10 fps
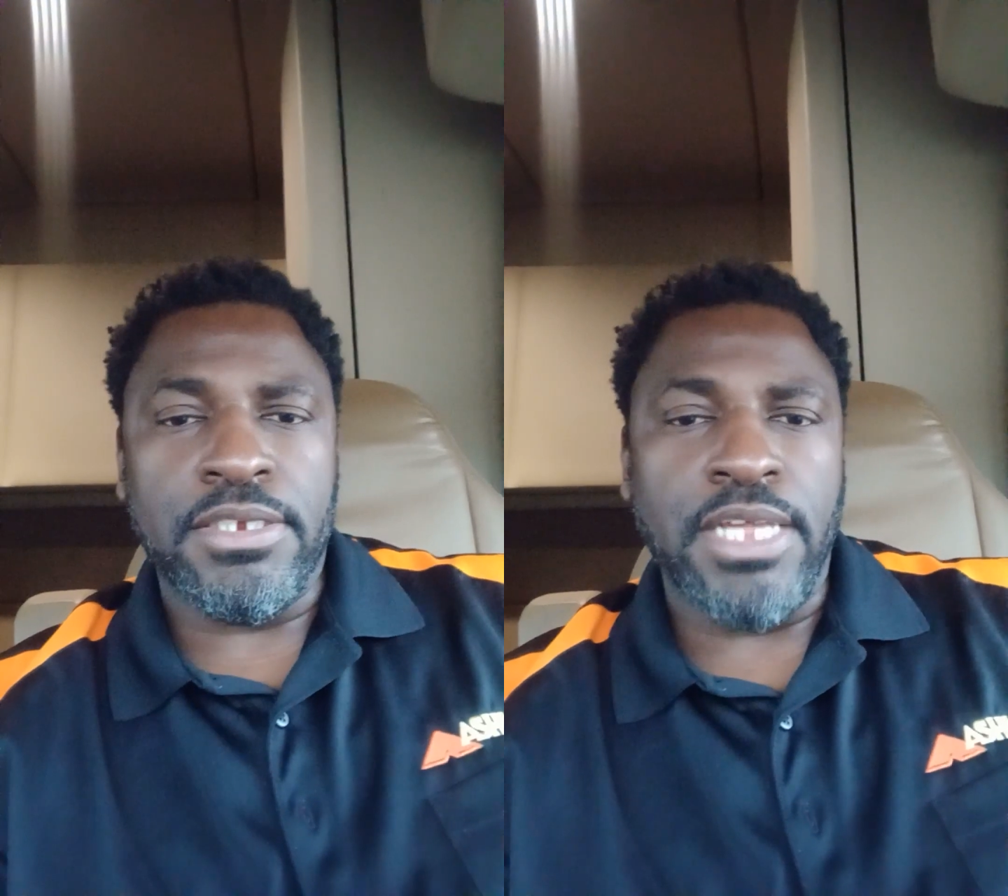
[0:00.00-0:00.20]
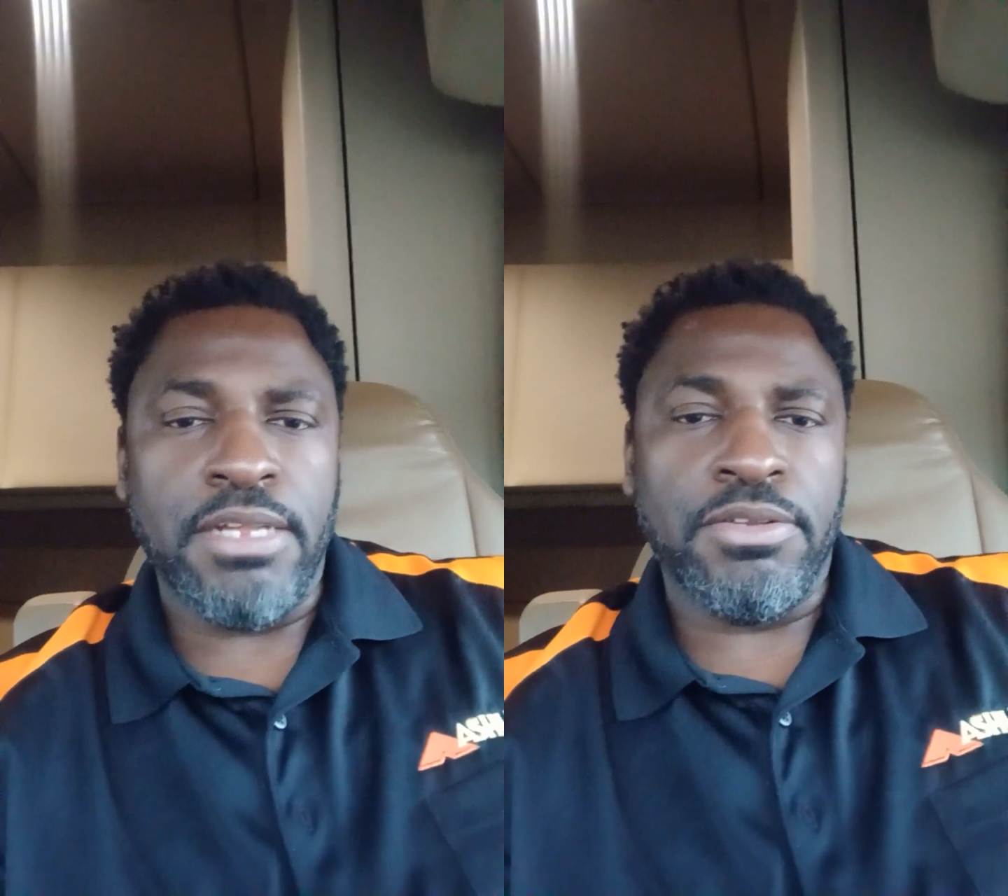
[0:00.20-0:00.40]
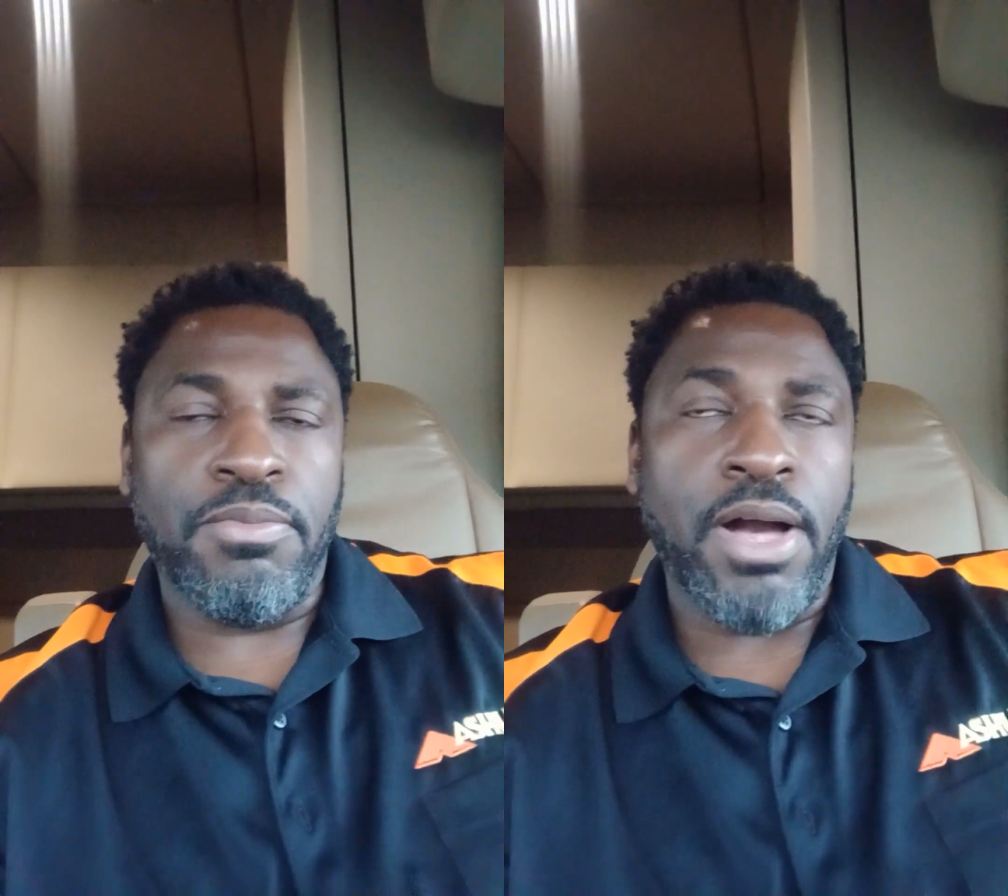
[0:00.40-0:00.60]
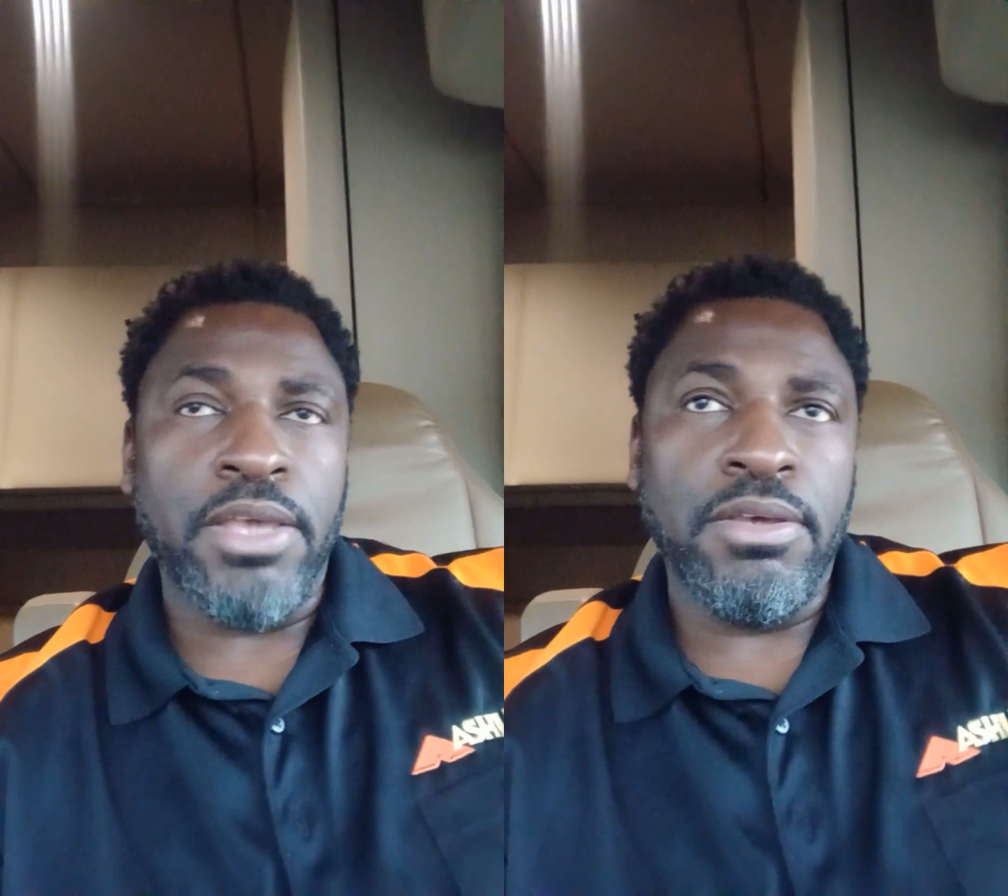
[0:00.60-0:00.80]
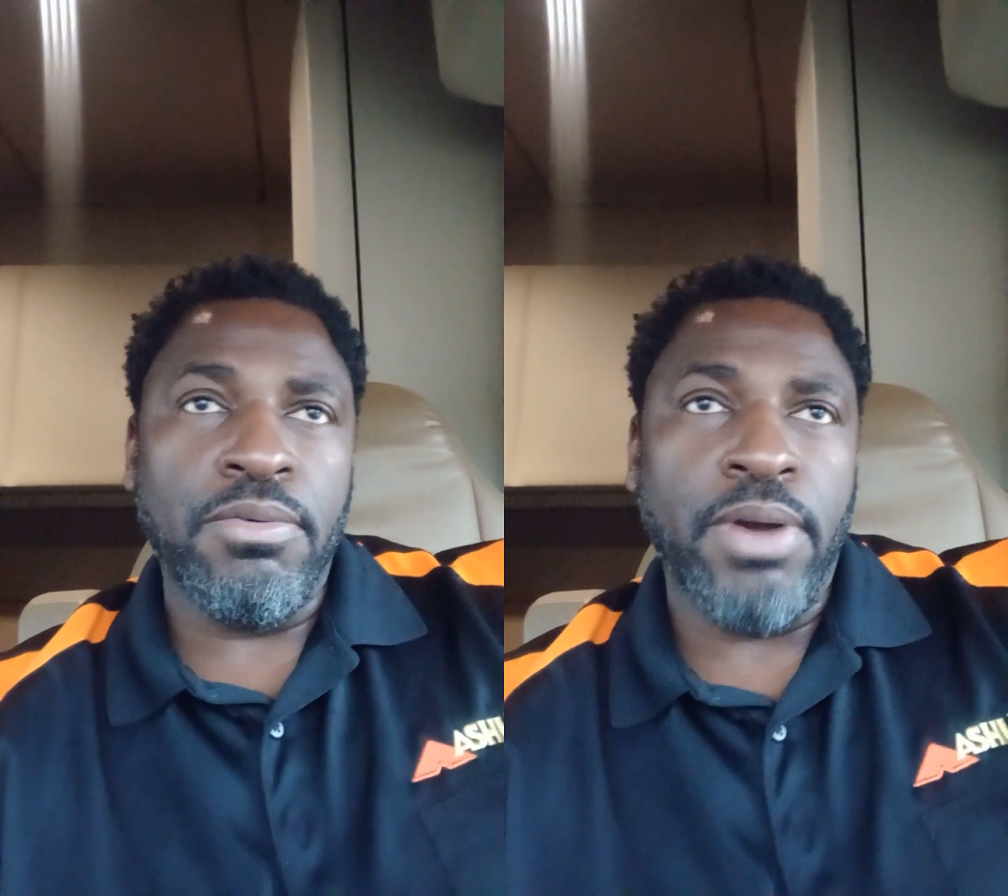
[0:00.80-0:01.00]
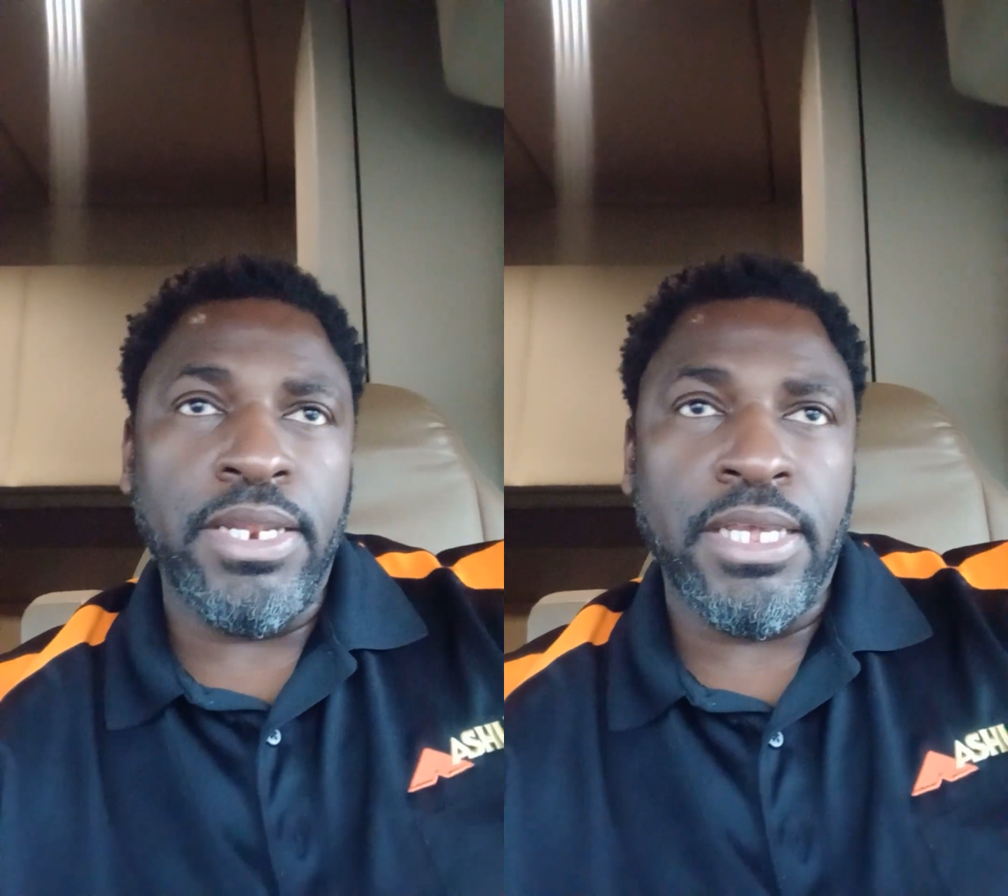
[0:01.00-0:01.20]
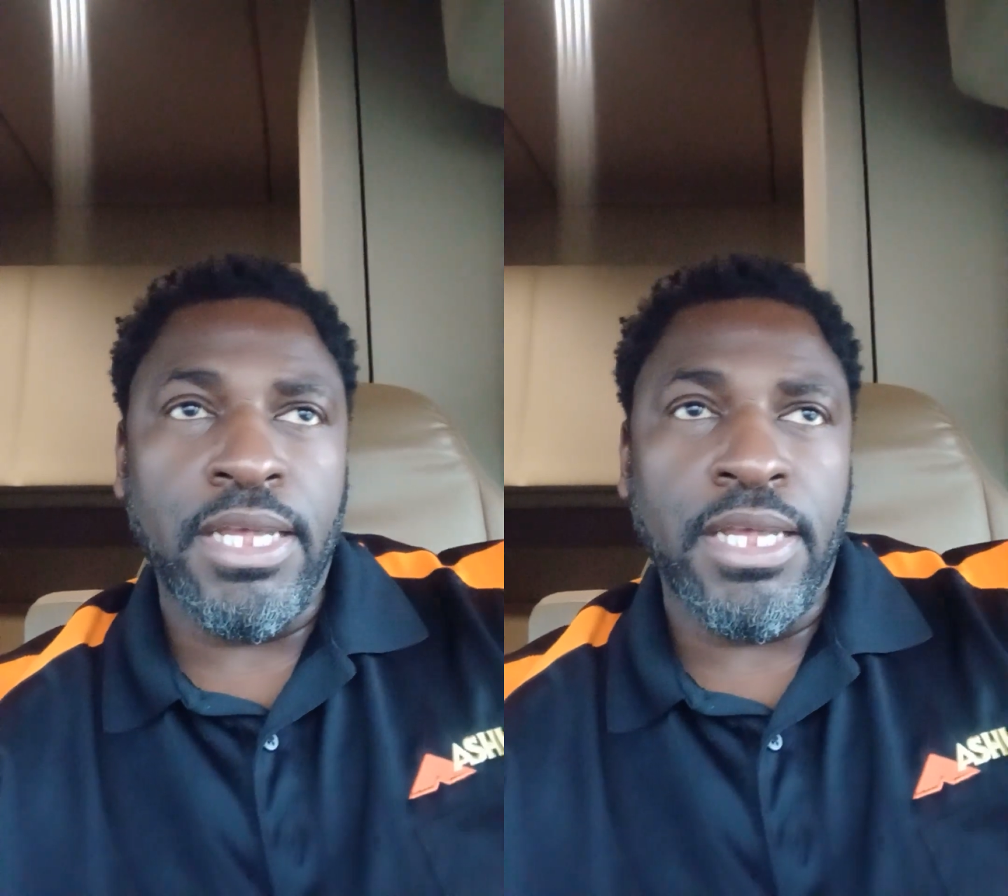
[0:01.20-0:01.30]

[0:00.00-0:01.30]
that while you're waiting to